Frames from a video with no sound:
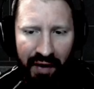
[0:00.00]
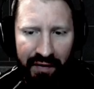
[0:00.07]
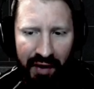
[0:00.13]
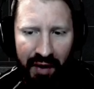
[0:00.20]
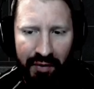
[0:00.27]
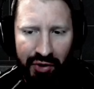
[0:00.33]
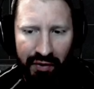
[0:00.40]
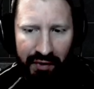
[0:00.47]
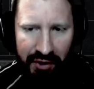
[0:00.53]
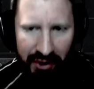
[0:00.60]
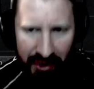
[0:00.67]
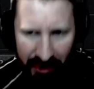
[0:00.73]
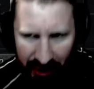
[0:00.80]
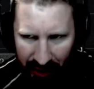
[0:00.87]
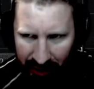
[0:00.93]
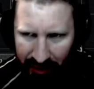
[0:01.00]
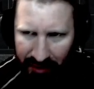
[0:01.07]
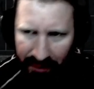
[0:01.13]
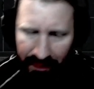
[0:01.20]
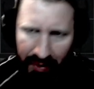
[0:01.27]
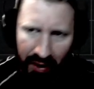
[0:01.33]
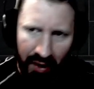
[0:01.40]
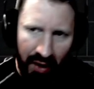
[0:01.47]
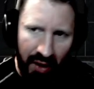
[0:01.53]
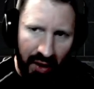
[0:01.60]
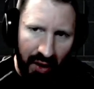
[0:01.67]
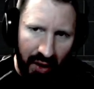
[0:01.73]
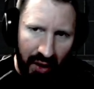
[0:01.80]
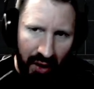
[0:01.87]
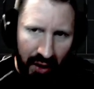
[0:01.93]
damage over 6 seconds.
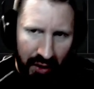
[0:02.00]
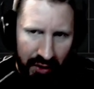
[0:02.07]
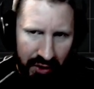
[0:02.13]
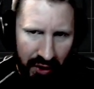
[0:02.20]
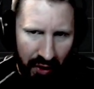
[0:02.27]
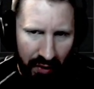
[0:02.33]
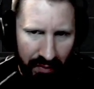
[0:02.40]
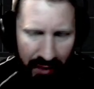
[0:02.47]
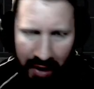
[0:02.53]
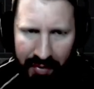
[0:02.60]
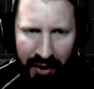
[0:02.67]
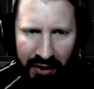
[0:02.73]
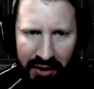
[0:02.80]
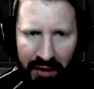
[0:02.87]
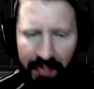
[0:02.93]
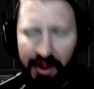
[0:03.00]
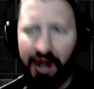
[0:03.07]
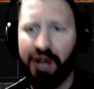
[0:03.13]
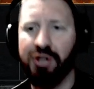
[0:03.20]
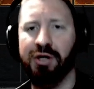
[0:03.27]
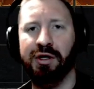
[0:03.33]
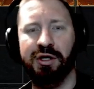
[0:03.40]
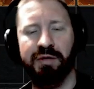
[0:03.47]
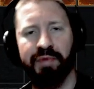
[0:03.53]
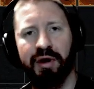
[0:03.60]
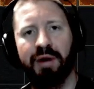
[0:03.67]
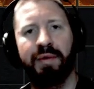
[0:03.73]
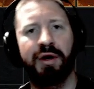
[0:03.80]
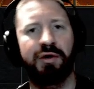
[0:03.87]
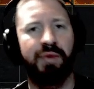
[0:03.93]
So maybe that's something I should
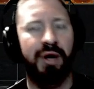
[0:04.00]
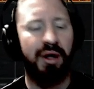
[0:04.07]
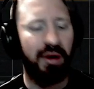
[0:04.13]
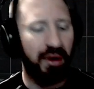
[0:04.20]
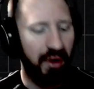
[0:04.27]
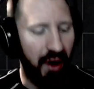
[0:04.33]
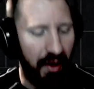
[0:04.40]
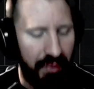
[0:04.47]
experiment with.